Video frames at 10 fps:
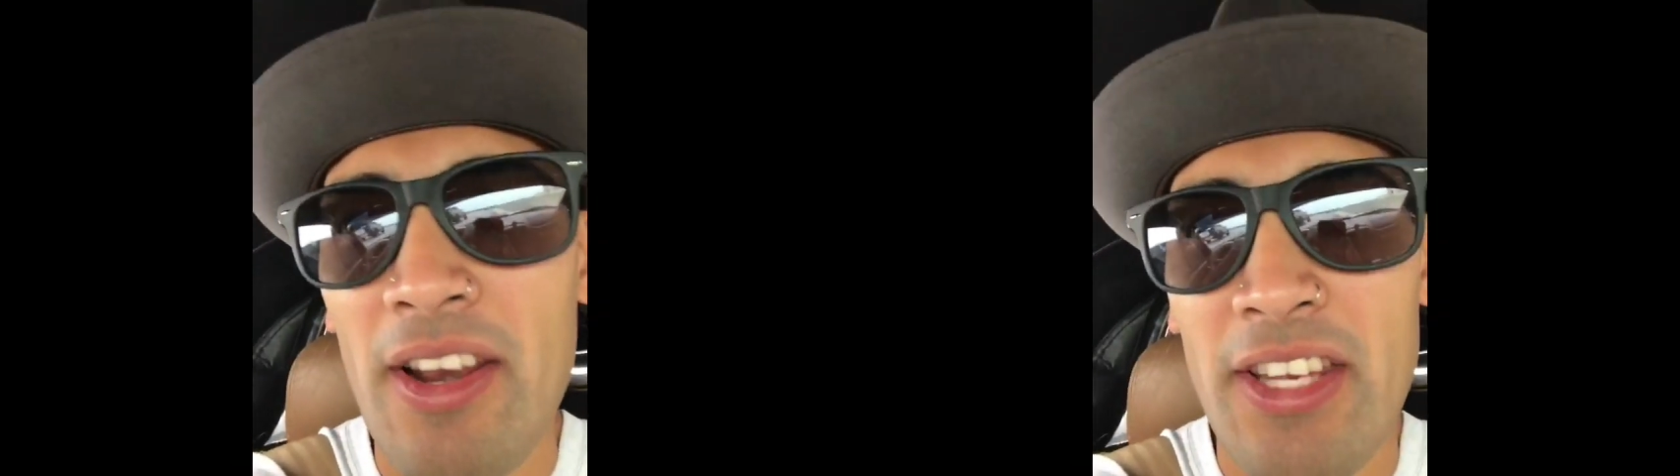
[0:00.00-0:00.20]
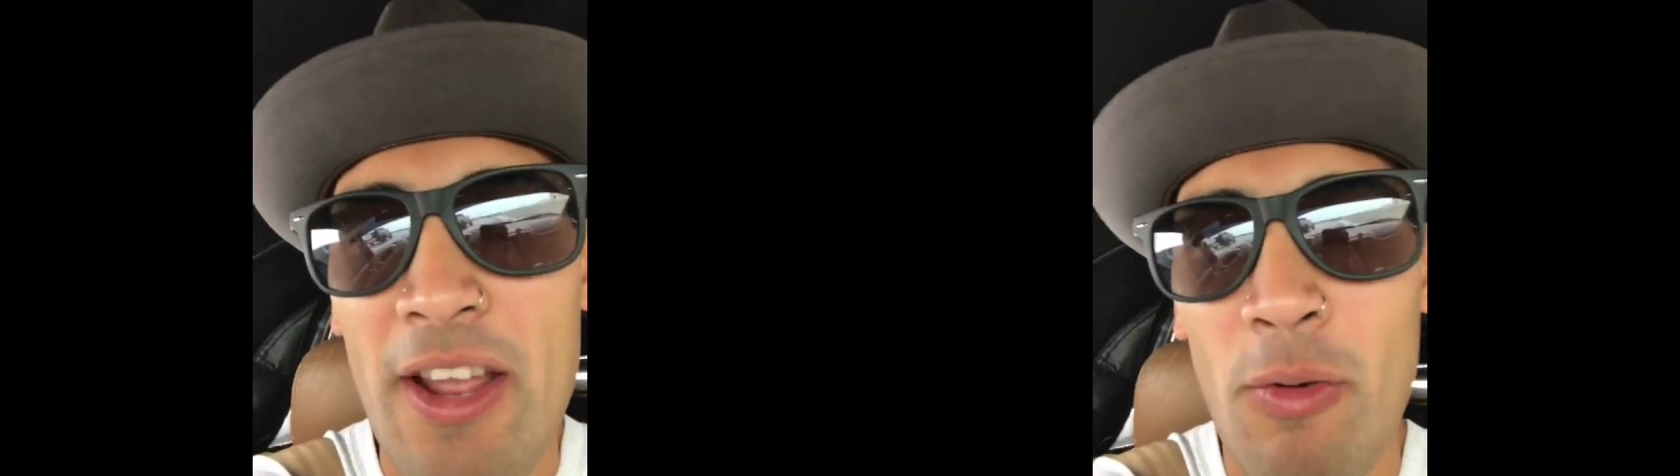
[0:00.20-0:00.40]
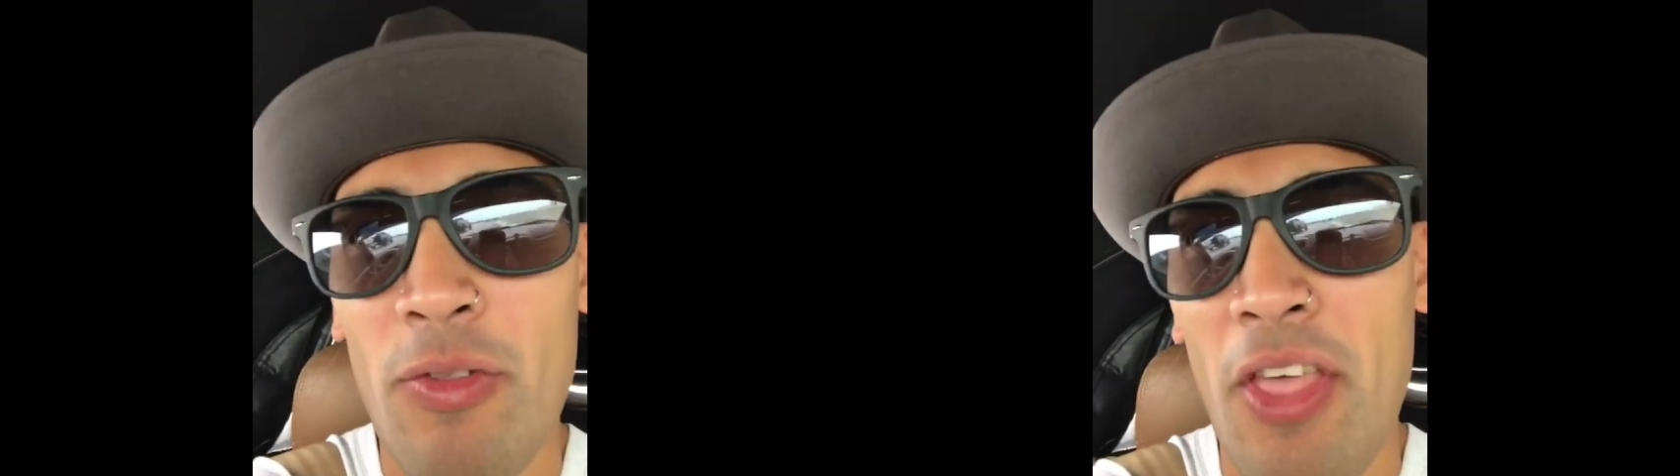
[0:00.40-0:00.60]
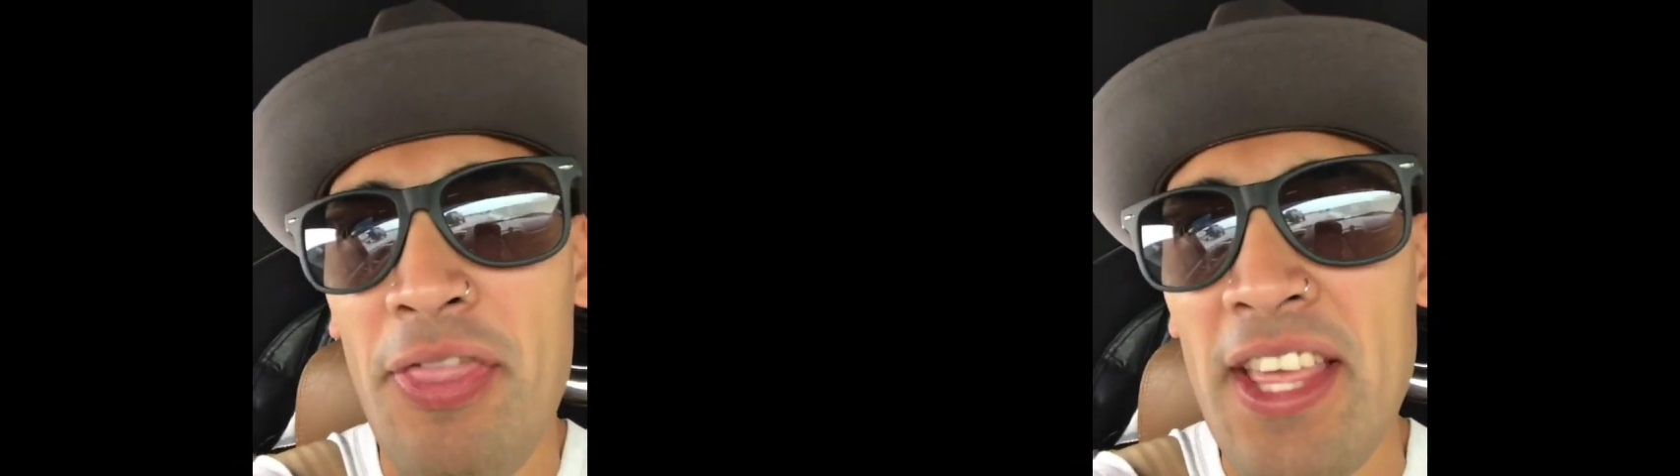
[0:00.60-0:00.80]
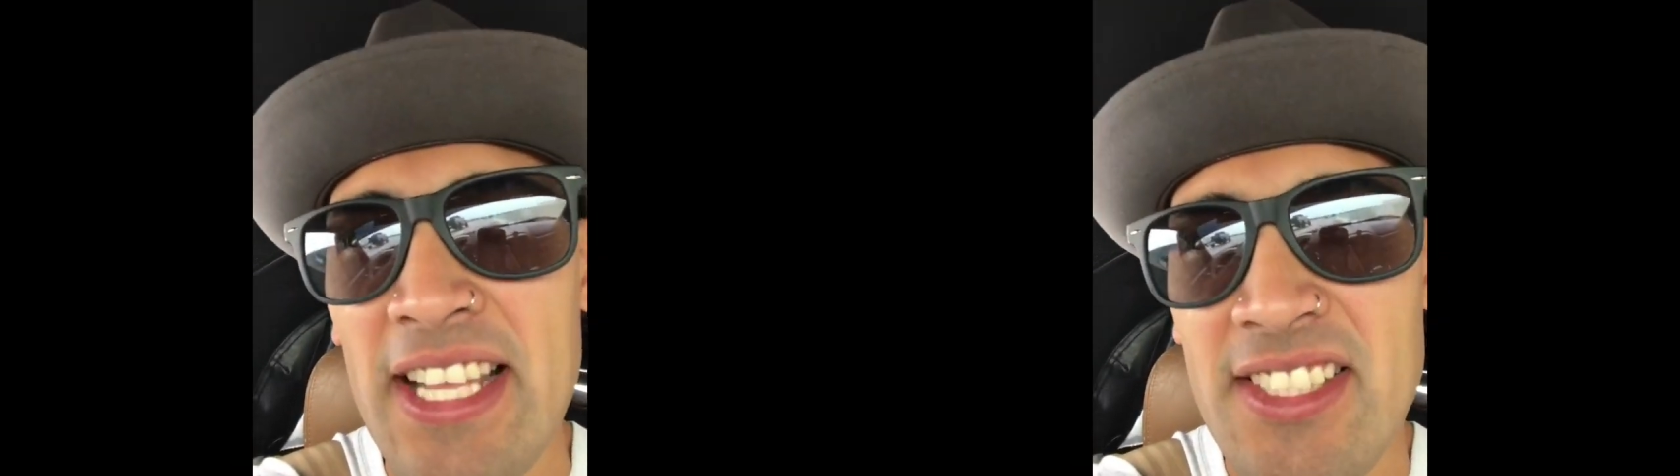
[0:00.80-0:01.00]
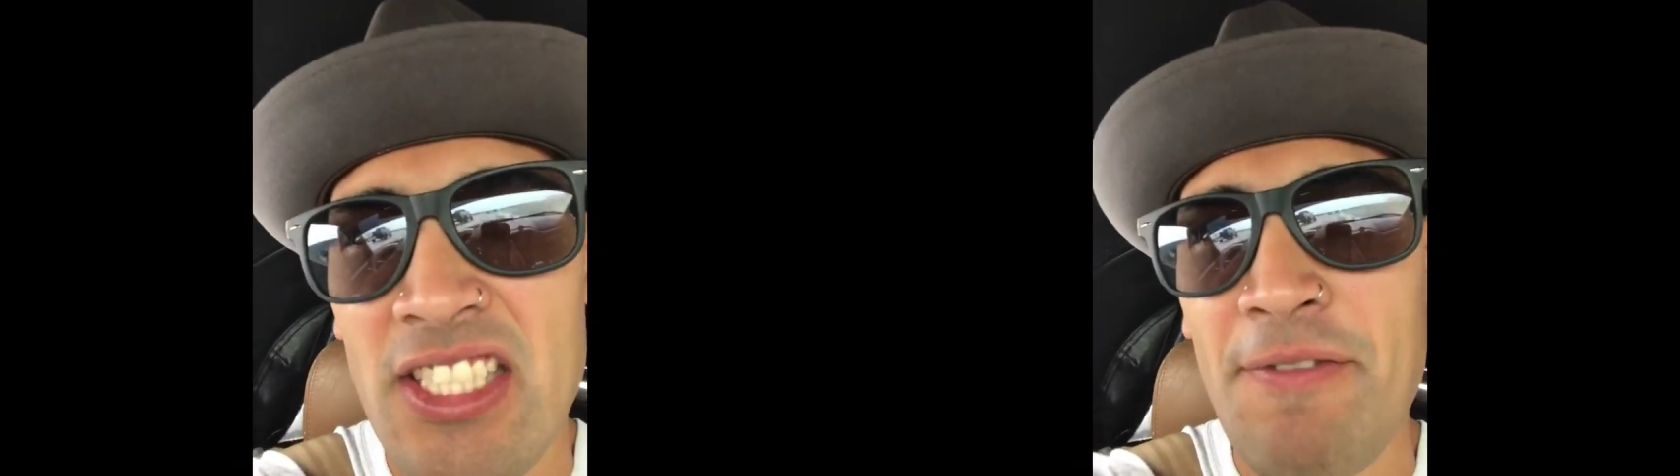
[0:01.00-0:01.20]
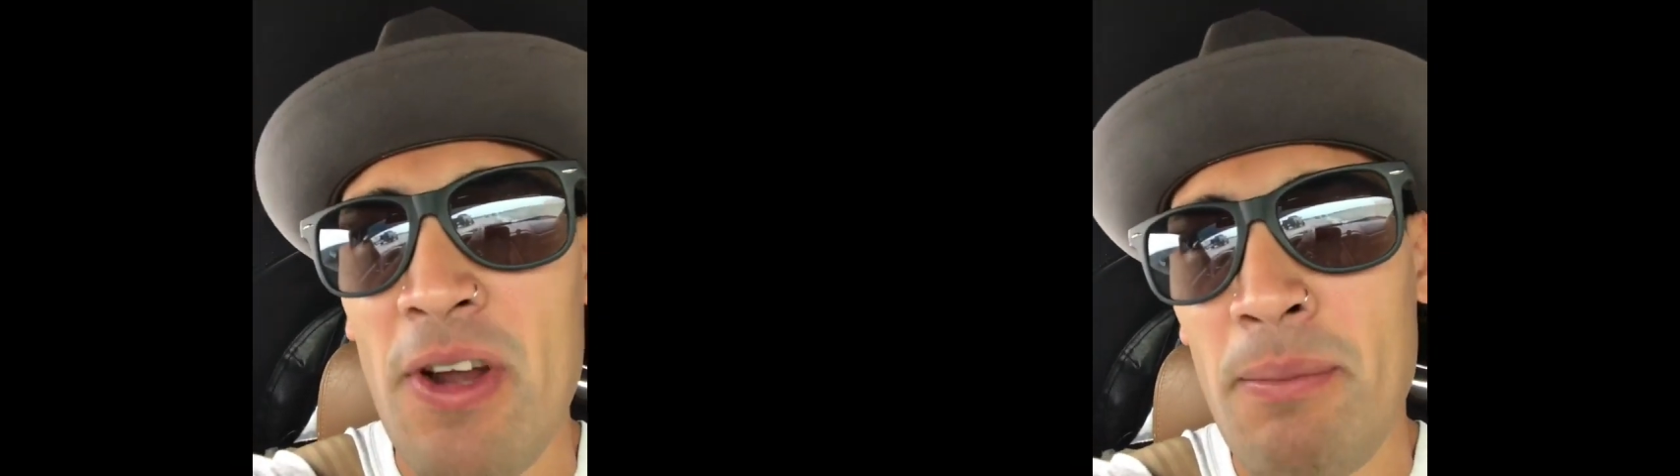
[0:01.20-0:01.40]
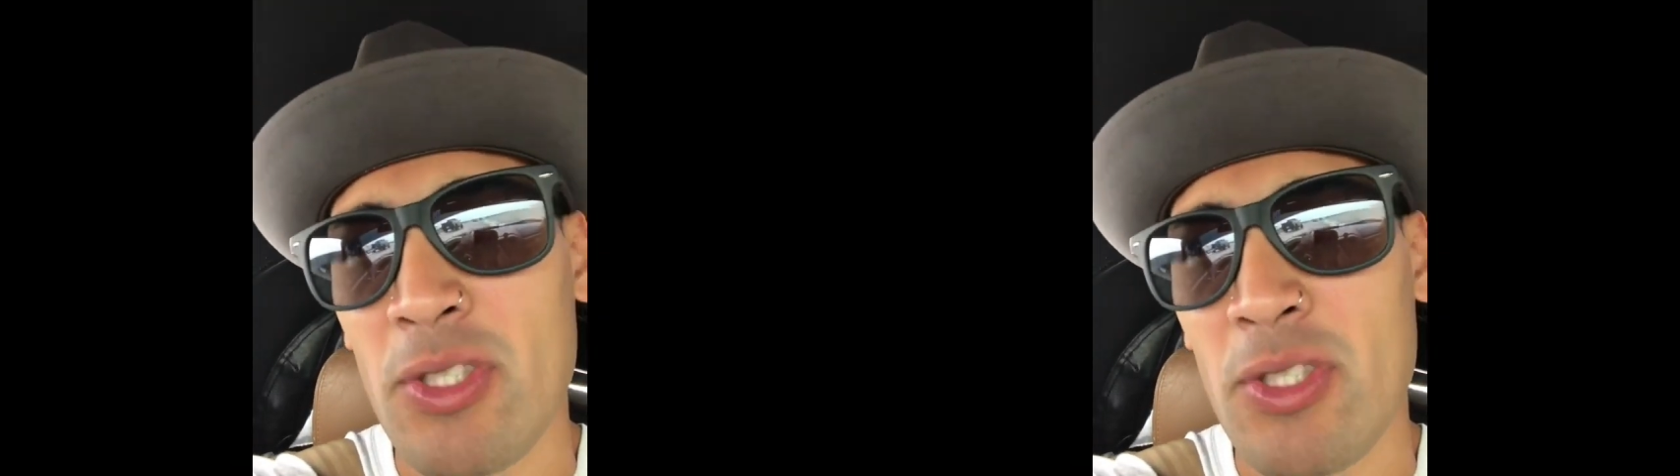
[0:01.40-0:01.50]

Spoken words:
The thing that's different